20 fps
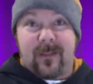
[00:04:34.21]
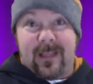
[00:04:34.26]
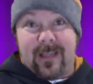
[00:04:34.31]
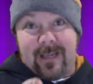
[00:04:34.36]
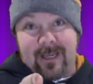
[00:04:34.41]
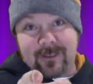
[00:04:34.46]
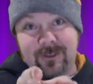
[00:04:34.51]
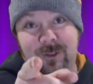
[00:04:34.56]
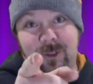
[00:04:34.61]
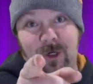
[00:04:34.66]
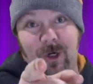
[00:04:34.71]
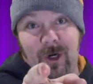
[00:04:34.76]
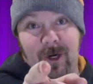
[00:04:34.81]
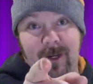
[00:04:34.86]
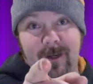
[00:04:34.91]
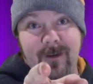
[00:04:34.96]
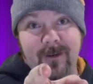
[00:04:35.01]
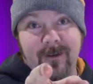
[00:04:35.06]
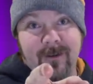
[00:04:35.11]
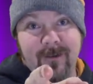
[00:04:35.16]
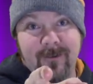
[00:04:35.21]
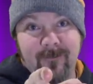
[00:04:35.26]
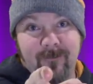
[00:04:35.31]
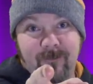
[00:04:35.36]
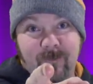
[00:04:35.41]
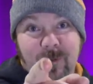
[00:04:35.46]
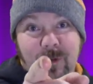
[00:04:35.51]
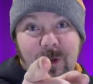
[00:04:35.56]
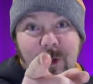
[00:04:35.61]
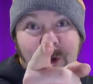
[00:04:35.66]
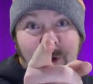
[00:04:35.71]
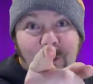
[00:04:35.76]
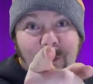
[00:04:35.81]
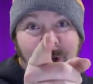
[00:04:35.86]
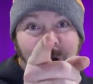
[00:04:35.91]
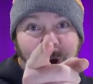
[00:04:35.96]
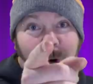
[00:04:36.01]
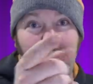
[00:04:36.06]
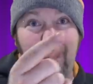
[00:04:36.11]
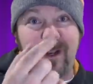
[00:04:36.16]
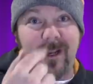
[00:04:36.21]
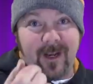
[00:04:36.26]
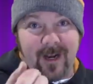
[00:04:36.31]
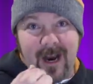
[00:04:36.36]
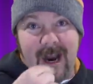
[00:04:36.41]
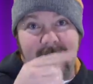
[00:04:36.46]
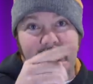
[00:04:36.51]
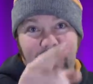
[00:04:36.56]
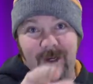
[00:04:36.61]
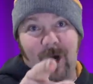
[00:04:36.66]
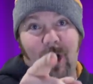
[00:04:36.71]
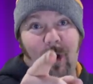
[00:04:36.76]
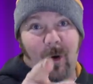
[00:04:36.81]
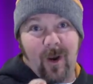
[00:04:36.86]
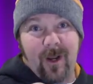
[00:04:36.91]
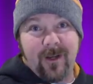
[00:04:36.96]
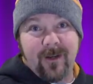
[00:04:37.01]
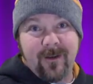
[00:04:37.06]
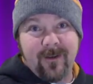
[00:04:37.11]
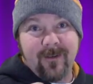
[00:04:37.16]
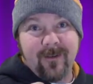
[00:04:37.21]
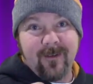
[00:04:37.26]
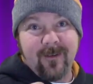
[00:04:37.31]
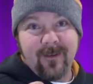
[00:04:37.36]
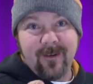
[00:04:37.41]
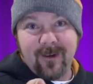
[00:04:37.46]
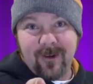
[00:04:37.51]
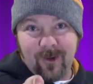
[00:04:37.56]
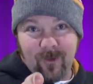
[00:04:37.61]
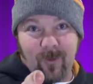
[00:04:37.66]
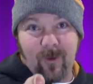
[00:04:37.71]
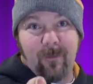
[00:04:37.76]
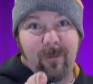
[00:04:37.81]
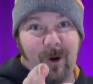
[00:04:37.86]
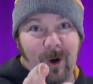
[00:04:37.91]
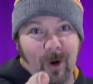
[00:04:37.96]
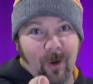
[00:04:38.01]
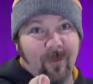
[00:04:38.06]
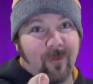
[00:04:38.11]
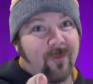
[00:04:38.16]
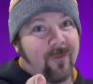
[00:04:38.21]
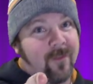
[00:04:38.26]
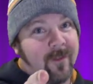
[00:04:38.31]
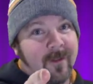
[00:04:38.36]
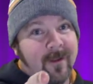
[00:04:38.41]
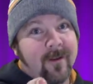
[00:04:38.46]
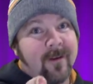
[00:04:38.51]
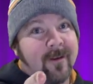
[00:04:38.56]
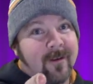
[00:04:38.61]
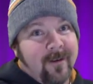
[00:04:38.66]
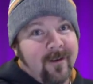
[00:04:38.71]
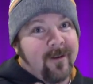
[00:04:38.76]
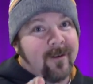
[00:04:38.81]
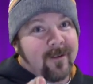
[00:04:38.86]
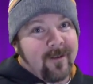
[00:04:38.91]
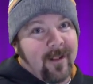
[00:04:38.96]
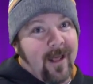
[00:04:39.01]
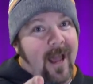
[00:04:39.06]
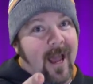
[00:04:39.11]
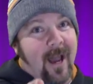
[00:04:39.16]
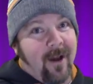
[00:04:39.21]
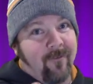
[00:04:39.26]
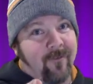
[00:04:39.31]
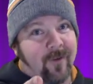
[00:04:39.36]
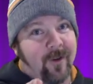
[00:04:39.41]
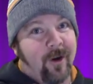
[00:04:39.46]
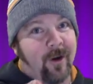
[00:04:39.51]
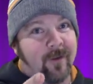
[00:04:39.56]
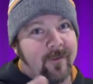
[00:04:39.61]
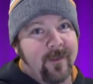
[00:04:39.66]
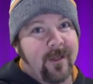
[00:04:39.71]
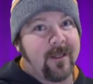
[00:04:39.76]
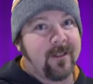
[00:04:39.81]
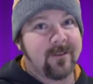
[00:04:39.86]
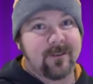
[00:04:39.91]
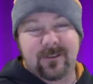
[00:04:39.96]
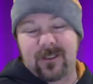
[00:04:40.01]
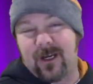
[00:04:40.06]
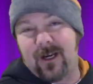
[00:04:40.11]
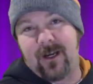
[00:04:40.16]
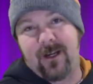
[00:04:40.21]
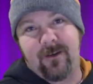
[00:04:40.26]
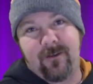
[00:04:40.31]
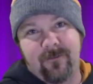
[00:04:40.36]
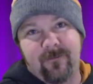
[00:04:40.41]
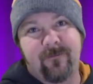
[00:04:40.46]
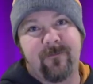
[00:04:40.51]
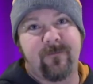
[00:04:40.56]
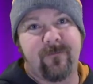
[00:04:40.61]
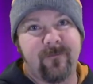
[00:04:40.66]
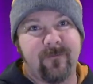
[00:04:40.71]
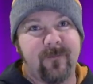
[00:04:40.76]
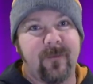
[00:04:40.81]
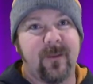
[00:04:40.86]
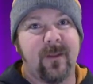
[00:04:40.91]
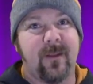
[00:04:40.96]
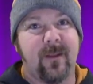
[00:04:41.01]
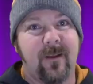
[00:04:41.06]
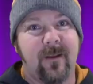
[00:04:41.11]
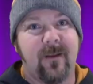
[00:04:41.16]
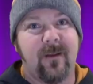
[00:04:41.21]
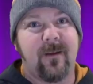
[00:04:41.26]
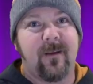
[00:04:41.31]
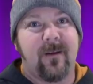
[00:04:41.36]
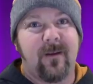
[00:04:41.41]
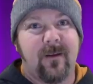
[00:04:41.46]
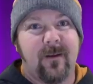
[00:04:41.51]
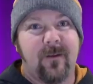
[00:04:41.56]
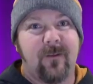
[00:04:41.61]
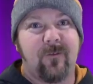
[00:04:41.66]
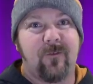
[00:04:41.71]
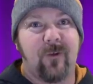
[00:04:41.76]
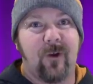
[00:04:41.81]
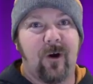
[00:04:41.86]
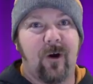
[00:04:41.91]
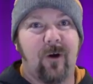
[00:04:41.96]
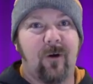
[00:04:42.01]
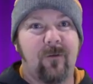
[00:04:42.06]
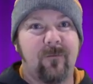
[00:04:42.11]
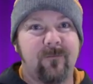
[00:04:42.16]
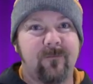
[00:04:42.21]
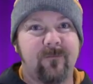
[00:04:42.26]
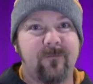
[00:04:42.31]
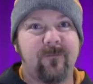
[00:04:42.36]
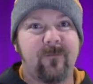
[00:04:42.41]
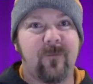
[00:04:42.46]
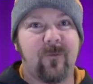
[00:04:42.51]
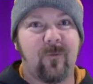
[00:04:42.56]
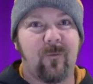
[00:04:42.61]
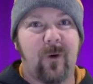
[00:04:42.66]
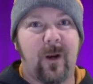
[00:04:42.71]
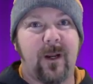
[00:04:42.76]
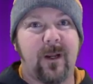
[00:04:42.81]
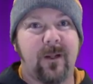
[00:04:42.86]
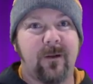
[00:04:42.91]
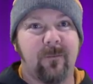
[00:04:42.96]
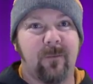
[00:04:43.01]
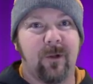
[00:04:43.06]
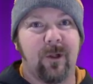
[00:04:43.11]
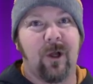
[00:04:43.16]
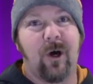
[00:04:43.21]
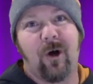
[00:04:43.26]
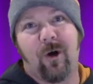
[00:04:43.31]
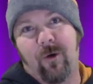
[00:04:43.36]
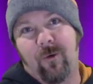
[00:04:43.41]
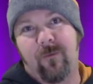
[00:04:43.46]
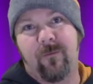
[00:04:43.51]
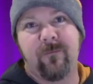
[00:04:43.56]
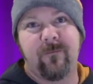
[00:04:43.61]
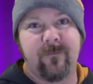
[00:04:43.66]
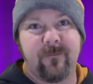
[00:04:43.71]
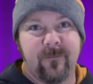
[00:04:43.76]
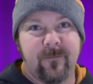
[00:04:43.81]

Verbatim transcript: it's good. You know it and I know it. We're both laughing on the inside. So rate it below.